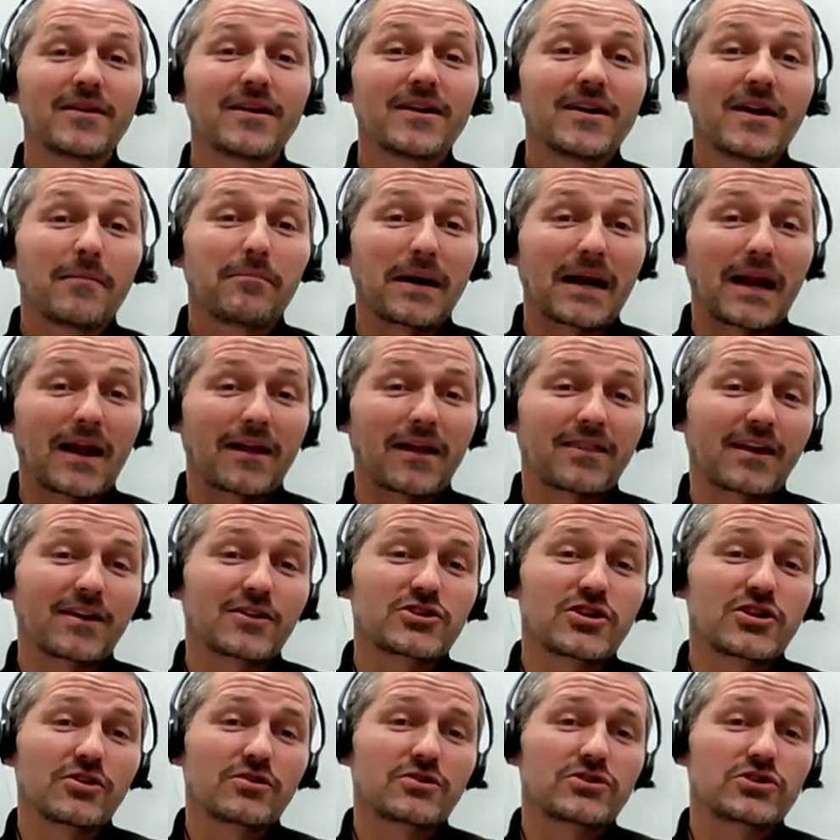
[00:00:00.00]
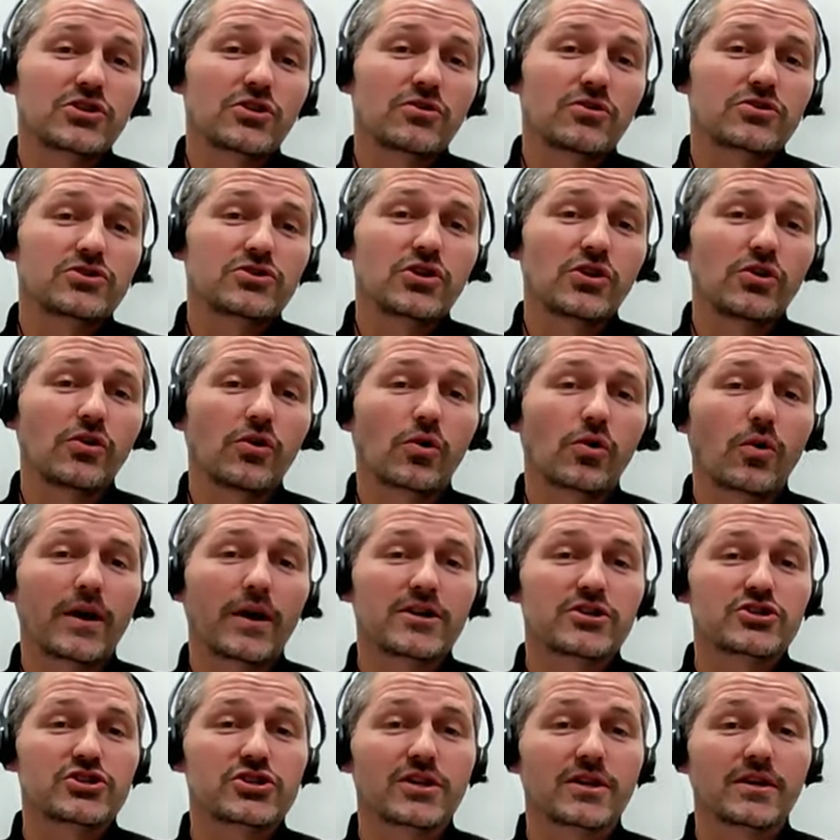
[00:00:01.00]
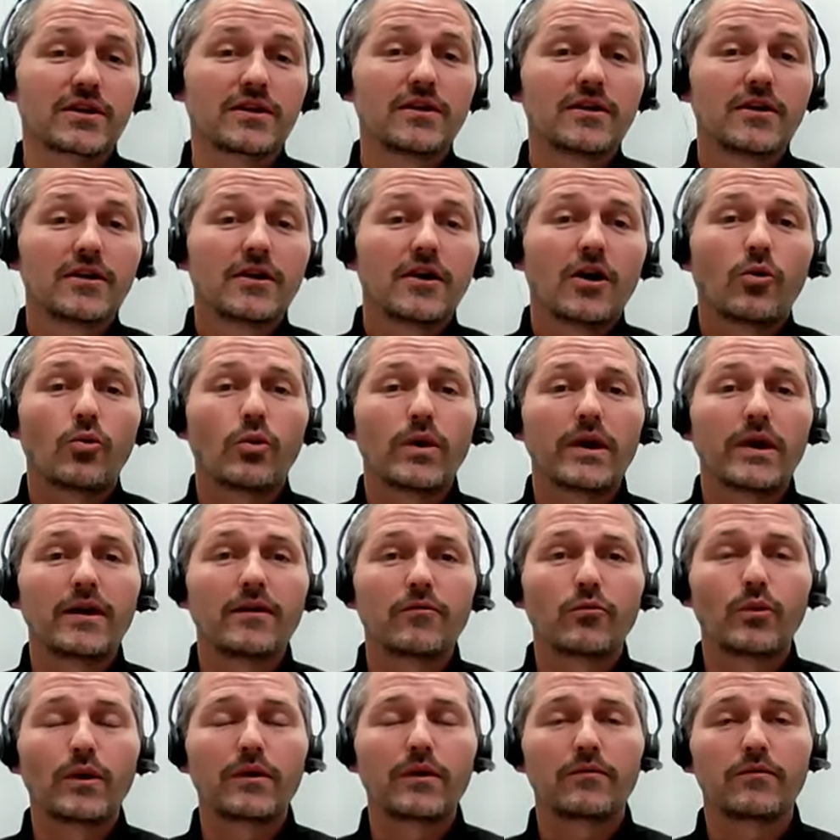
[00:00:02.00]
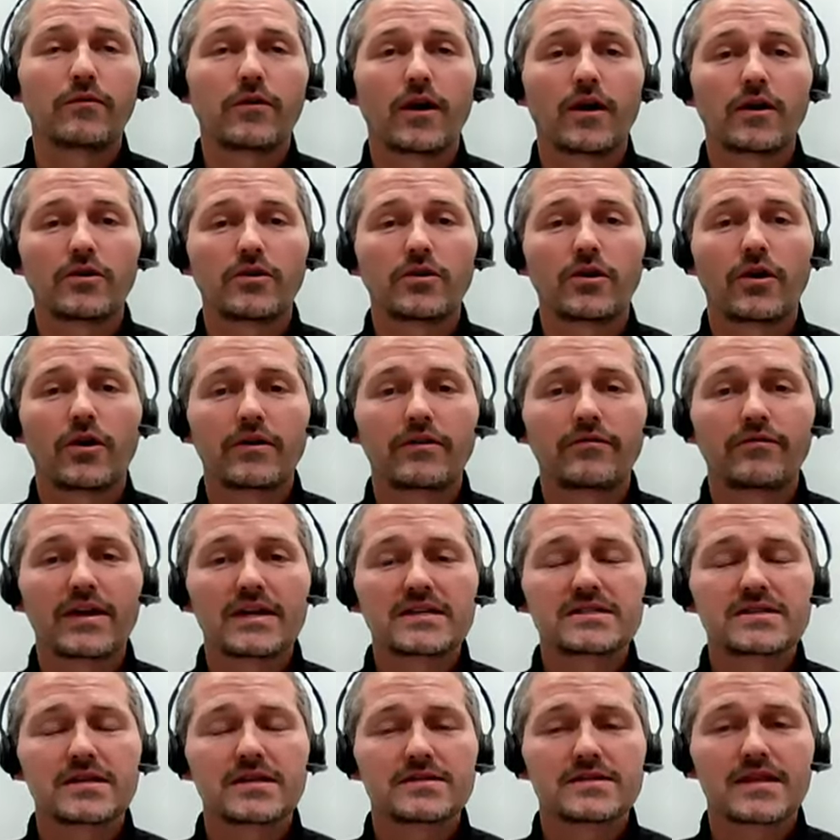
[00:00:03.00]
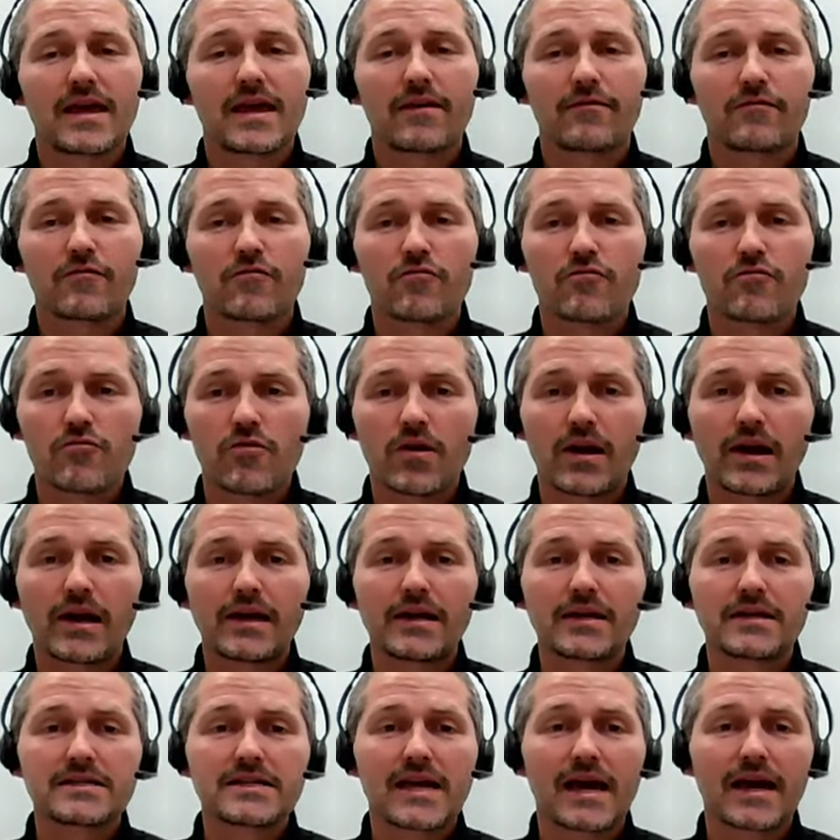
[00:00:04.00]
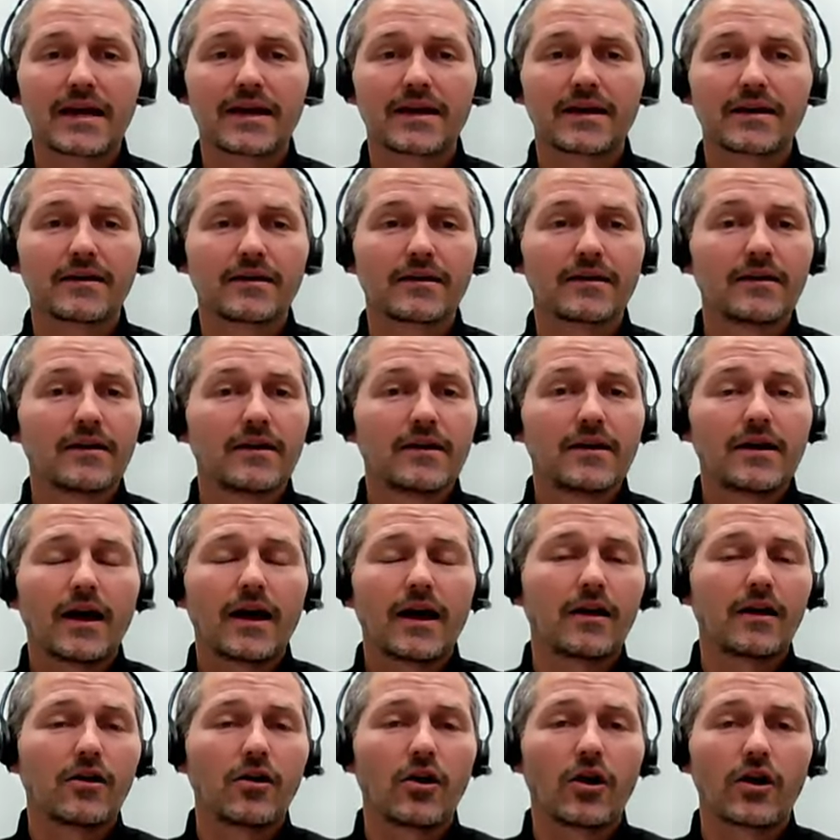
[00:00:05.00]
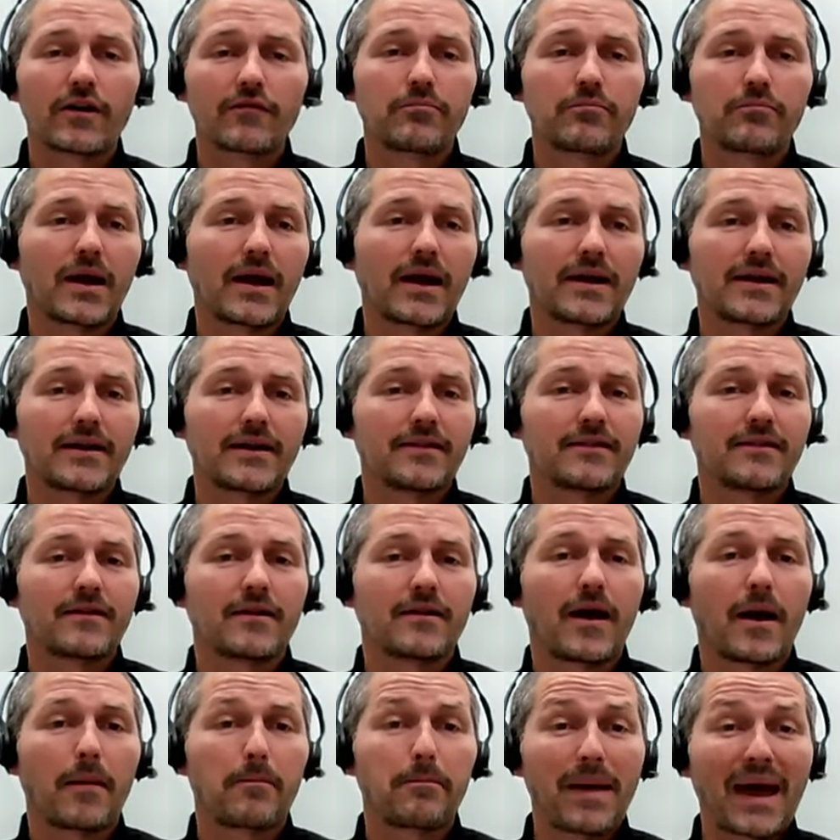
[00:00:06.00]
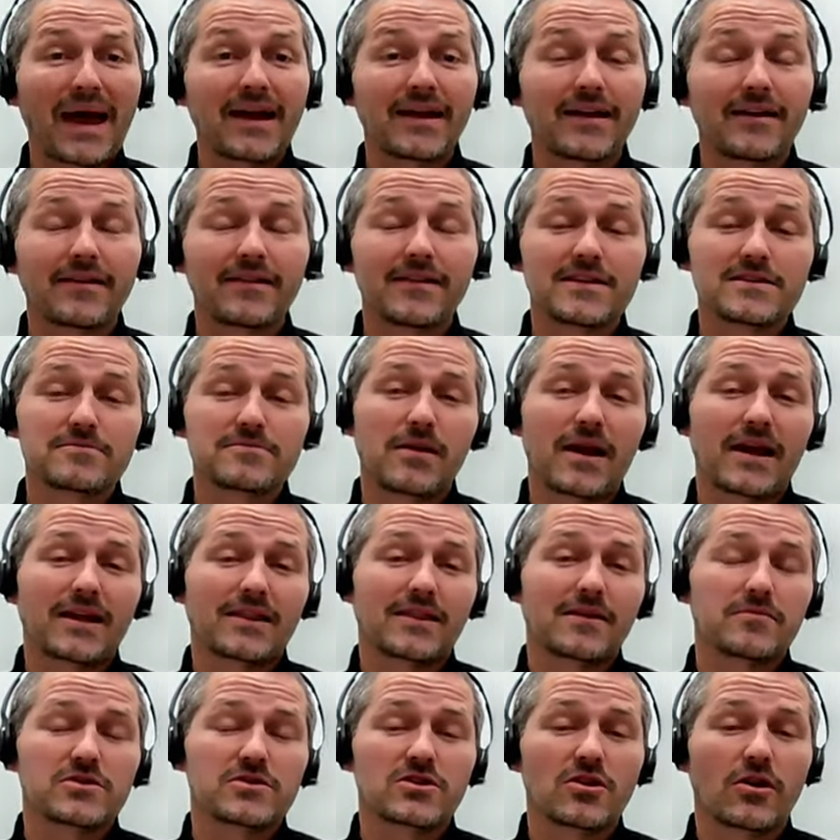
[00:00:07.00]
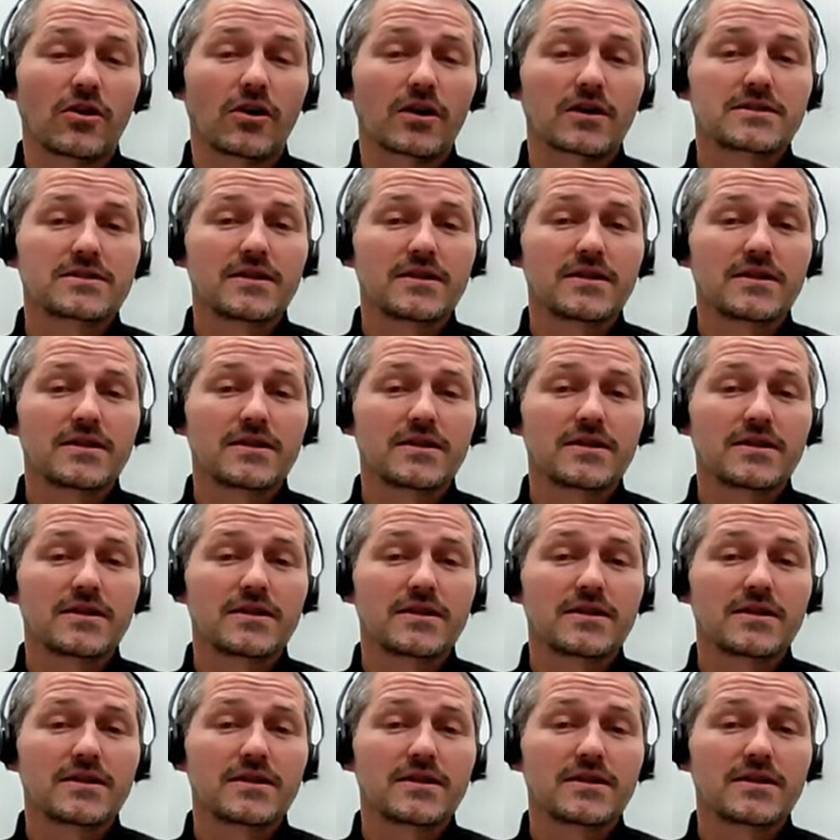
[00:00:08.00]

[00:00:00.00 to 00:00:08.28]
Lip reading: Yes. But I think to your question, we've investors there have really taken a lot of pain in these platinum stocks.